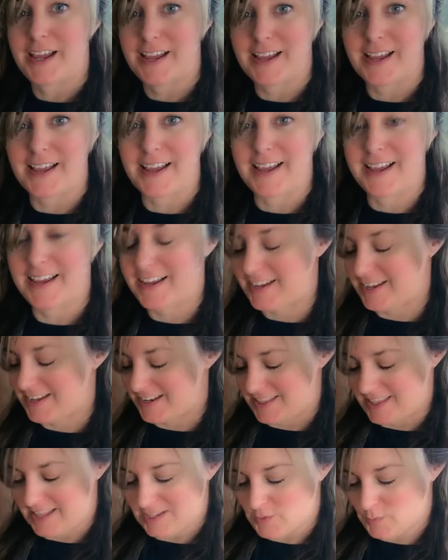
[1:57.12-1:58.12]
and
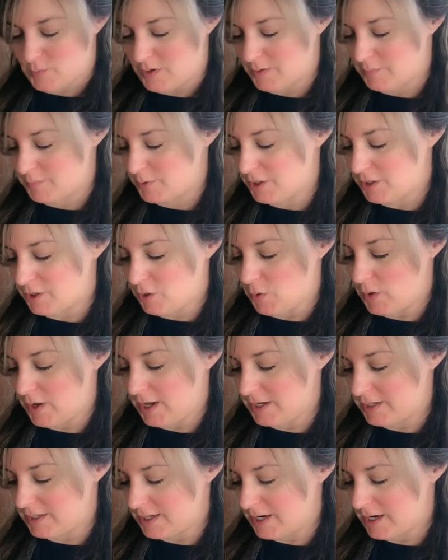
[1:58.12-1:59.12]
that's why I'm gonna go
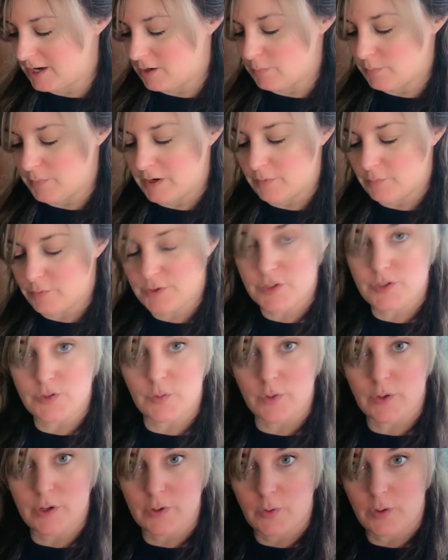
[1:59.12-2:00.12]
ahead and get out my
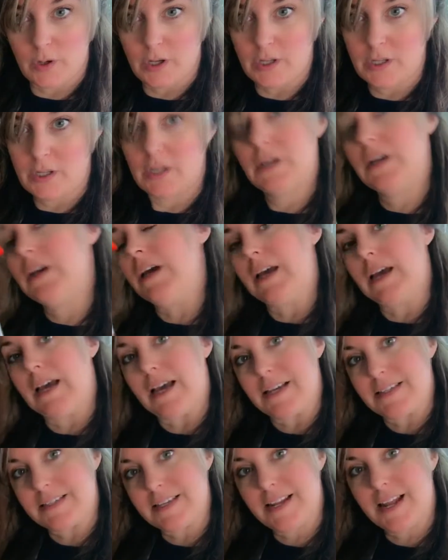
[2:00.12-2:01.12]
restoring oil. As it